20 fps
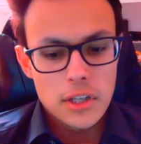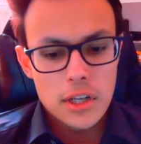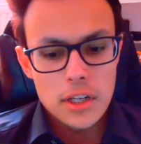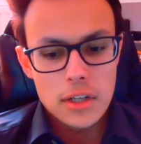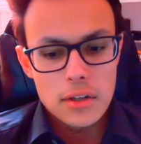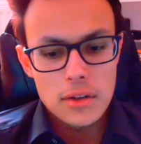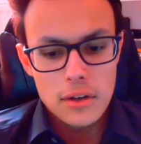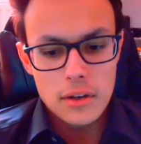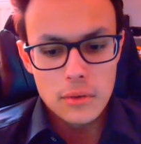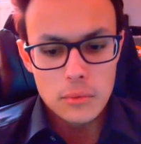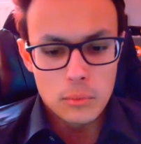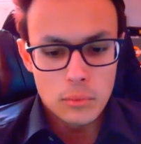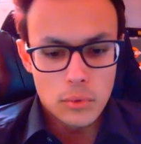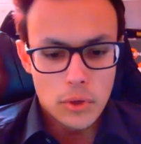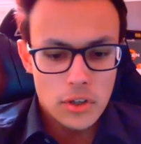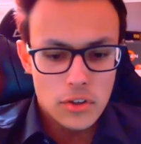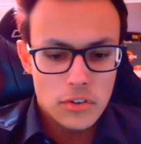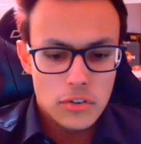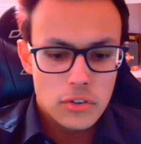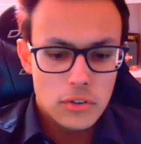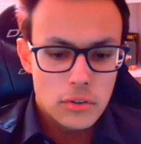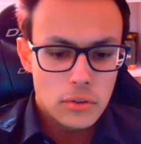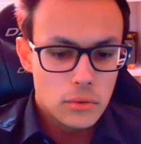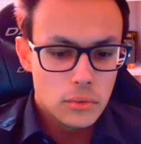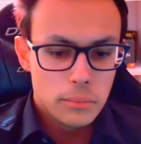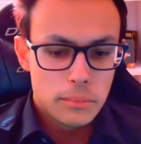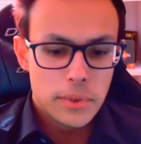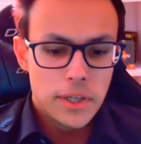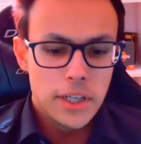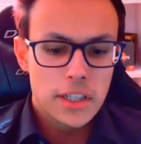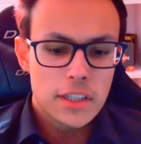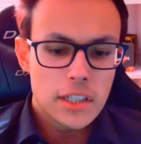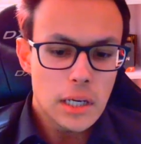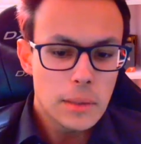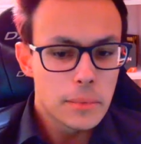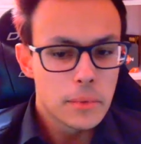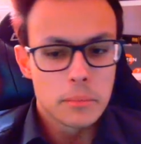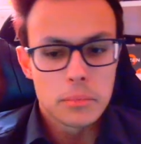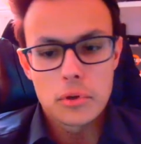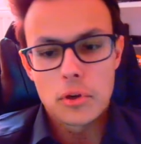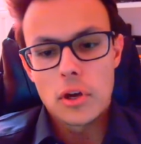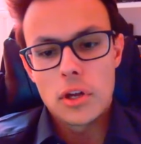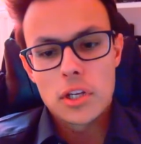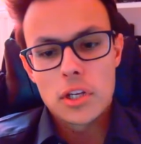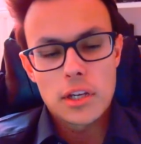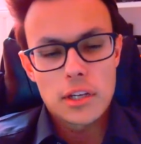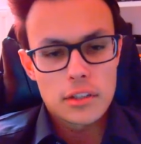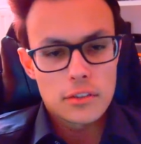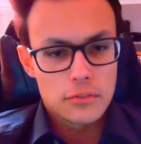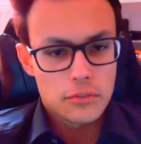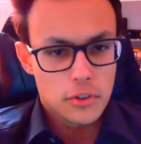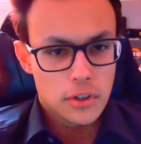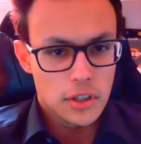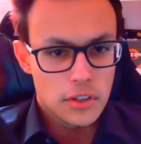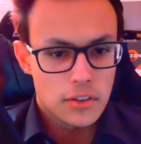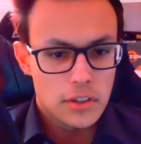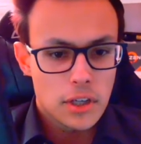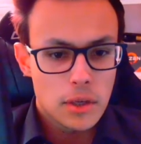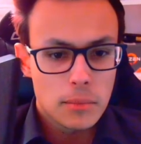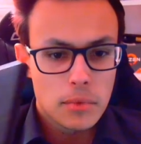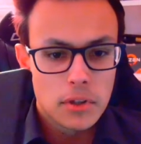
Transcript: once you picked up a product, for example,